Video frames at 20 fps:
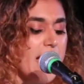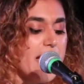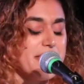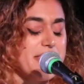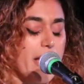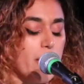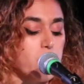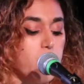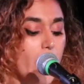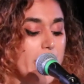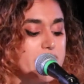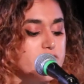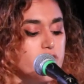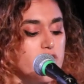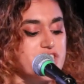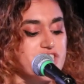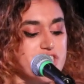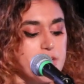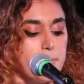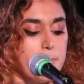that white
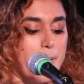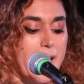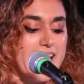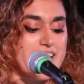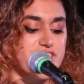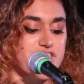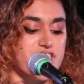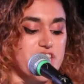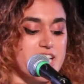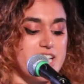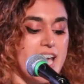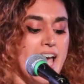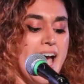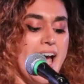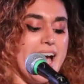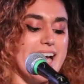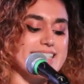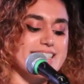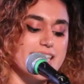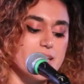Christian patient
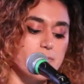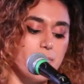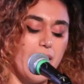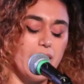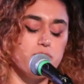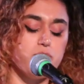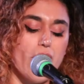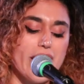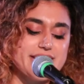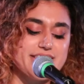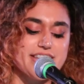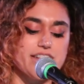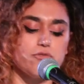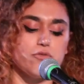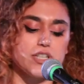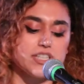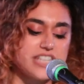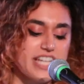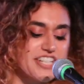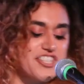asking my race and
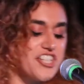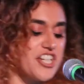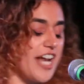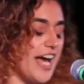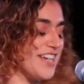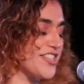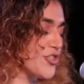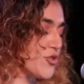religion, I